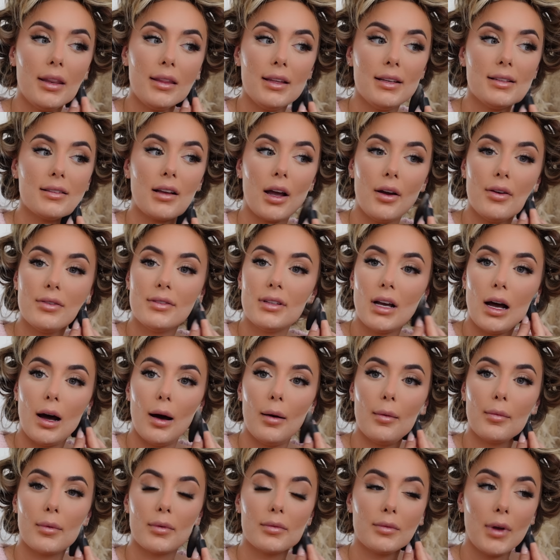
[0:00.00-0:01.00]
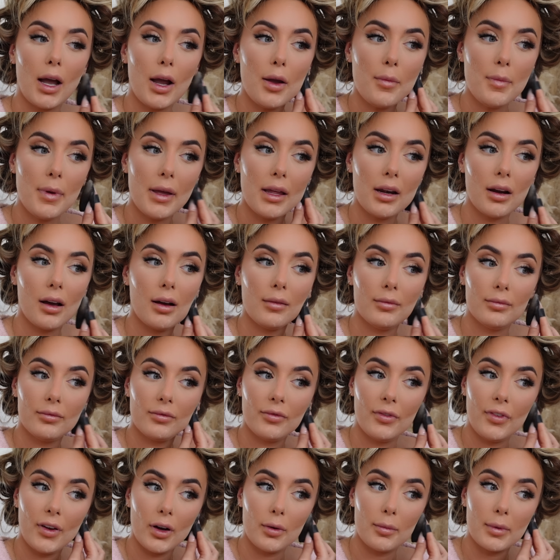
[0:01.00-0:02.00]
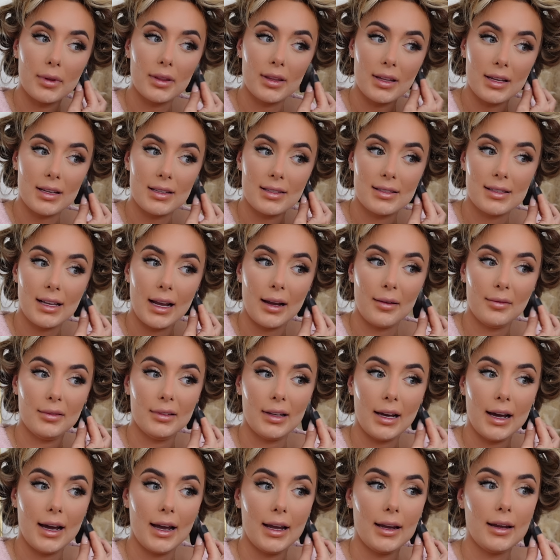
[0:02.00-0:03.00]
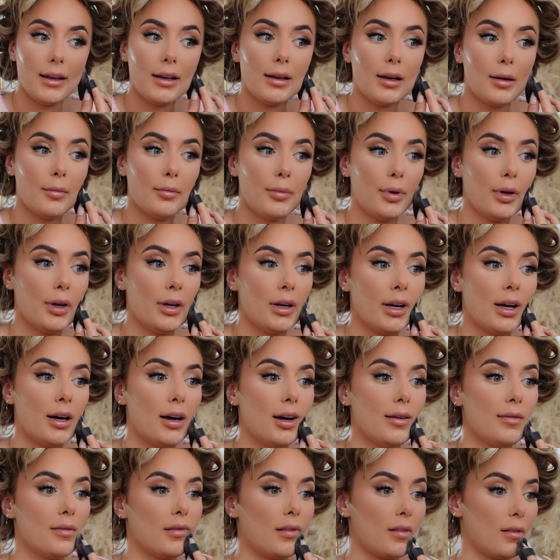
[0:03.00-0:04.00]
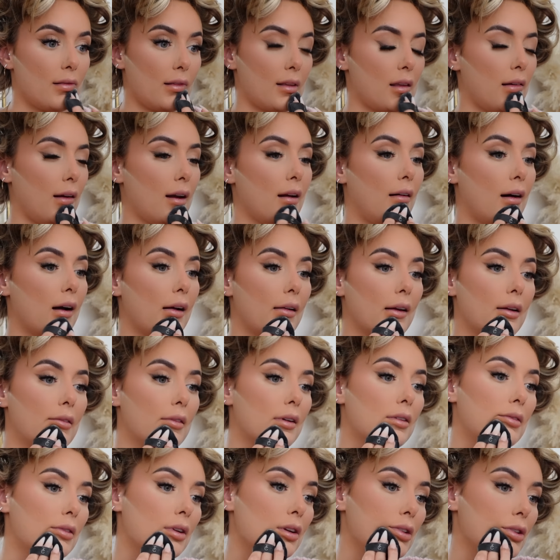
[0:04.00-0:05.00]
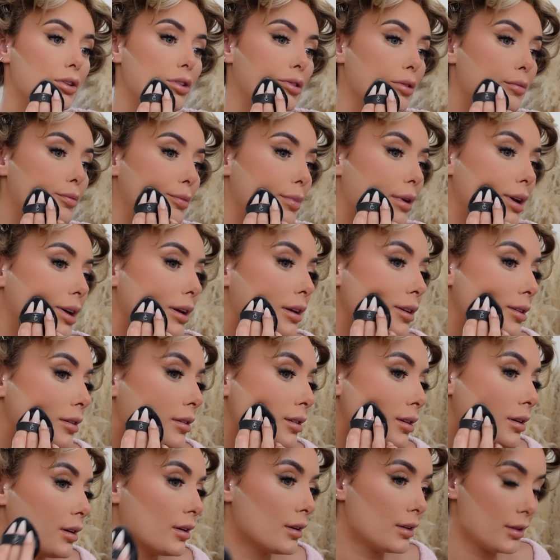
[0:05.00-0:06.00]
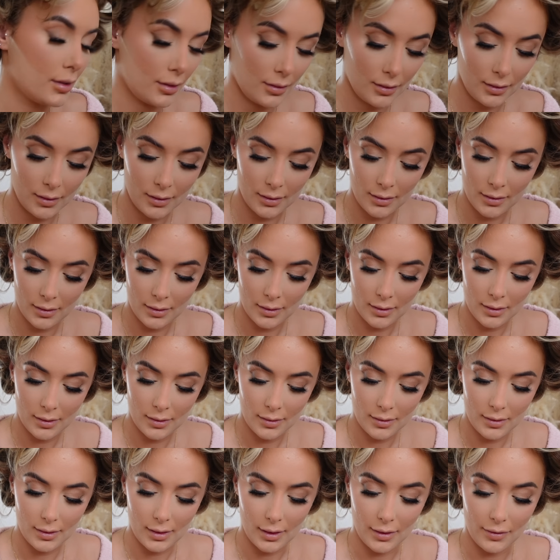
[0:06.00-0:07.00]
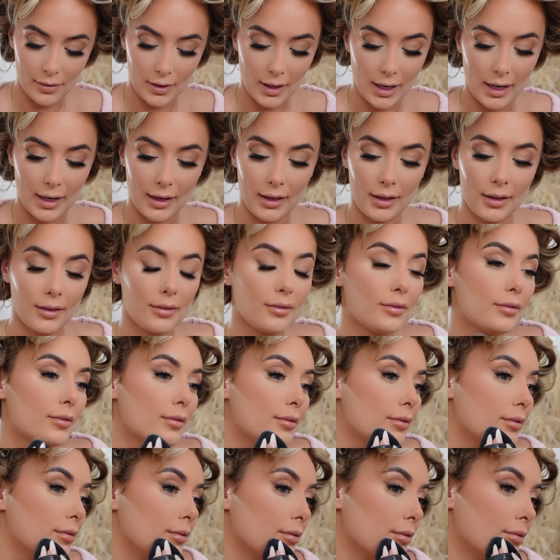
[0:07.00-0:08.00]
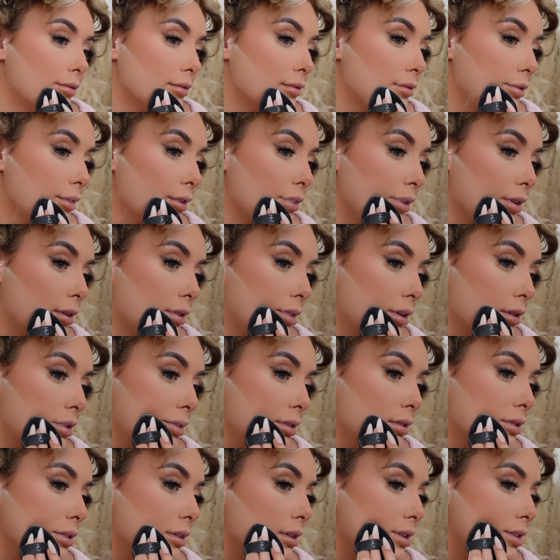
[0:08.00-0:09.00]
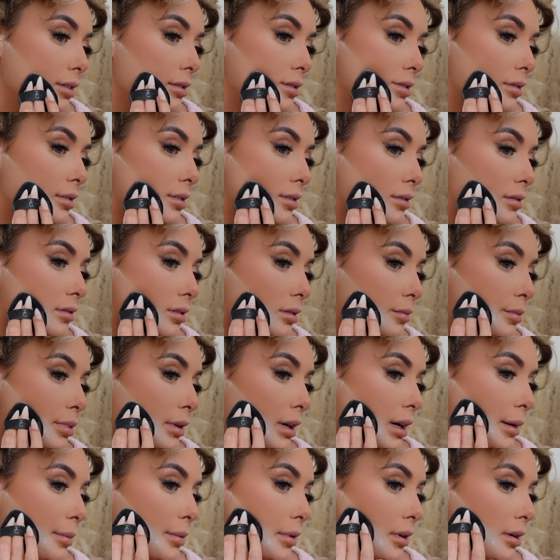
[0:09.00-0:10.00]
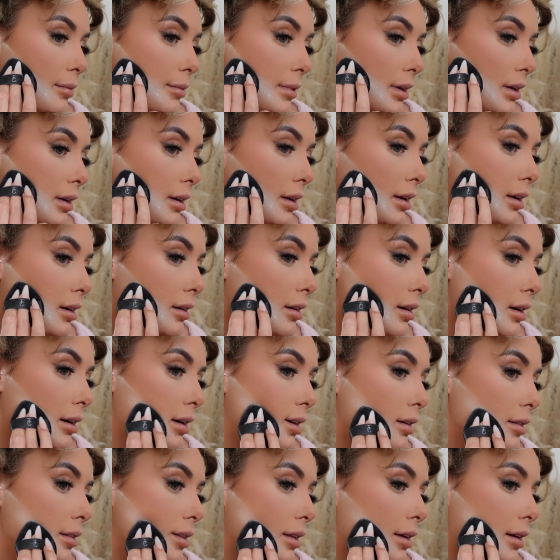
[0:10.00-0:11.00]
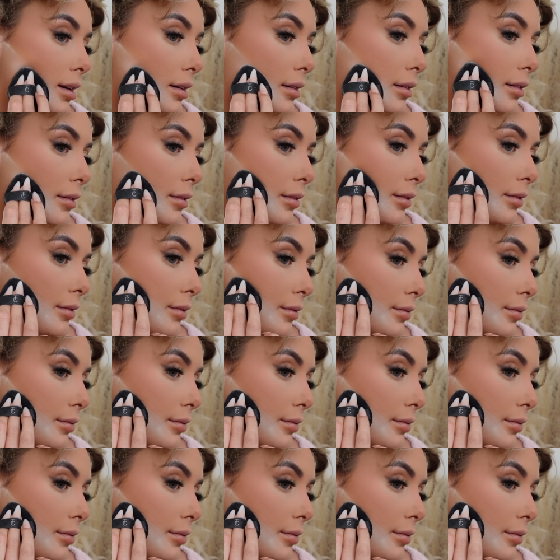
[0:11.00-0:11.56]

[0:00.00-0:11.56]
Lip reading: this goes up, I'm hoping I'm filming this same day and putting it up tonight. It should be. If you're watching this and it's not put up on a Monday night, then